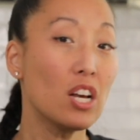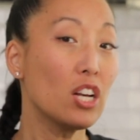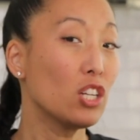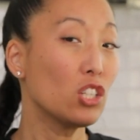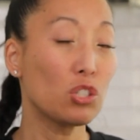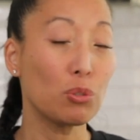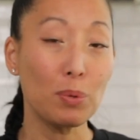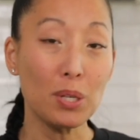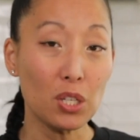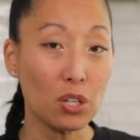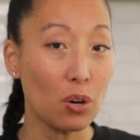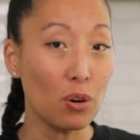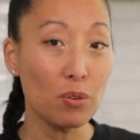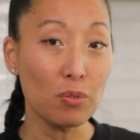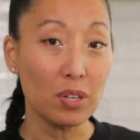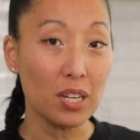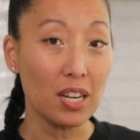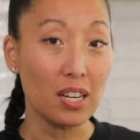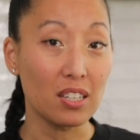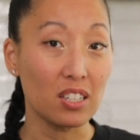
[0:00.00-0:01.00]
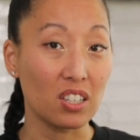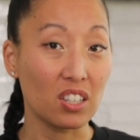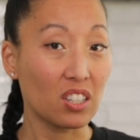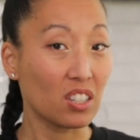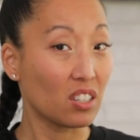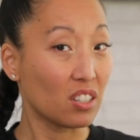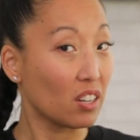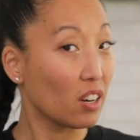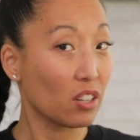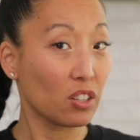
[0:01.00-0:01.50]
so we don't need to
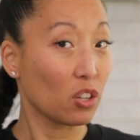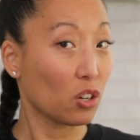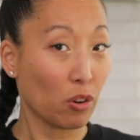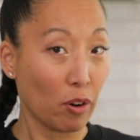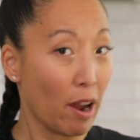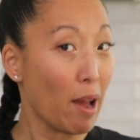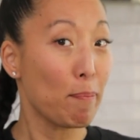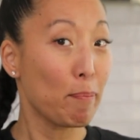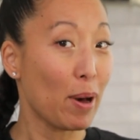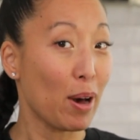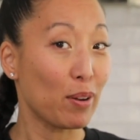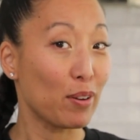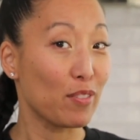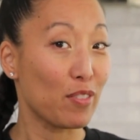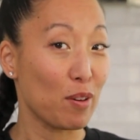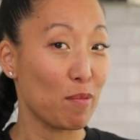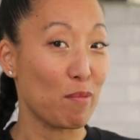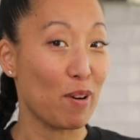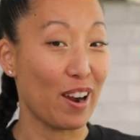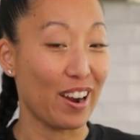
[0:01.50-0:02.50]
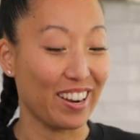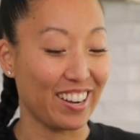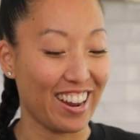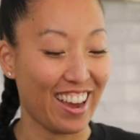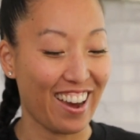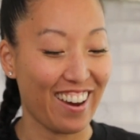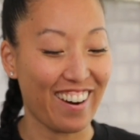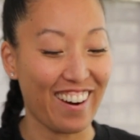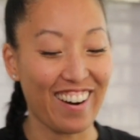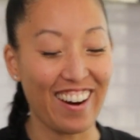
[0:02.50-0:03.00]
cook the crap out of them right
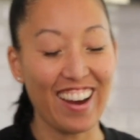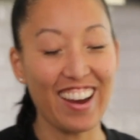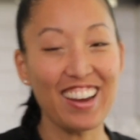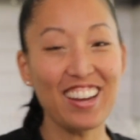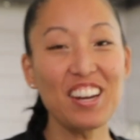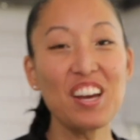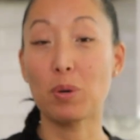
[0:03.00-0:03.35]
now, all right?